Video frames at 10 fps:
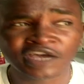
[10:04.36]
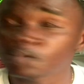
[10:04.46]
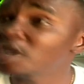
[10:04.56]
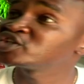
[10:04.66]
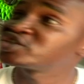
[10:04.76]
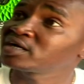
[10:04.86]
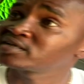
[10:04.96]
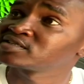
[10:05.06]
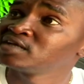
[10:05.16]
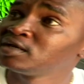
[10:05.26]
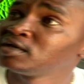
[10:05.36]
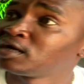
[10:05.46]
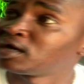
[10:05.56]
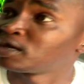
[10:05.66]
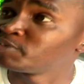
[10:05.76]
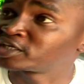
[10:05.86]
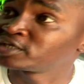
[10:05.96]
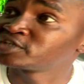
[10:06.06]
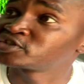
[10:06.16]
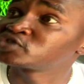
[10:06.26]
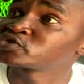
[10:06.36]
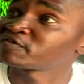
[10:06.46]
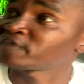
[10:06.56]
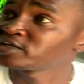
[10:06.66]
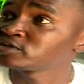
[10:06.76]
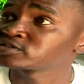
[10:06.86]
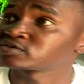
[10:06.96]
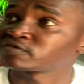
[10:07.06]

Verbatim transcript: Kariobangi Sharks uh, making it into the finals,